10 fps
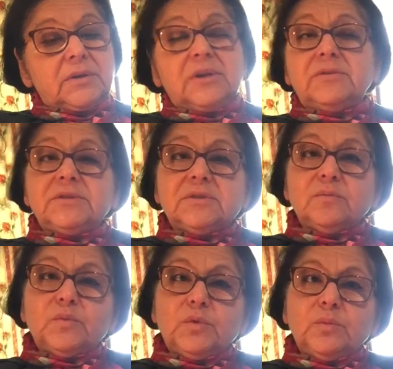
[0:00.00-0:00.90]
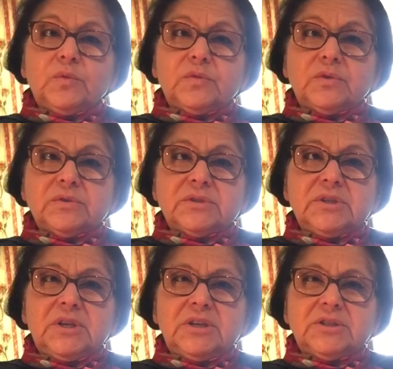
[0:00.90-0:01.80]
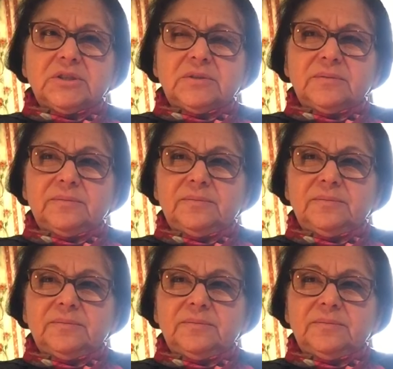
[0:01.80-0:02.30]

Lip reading: there is some form of consolation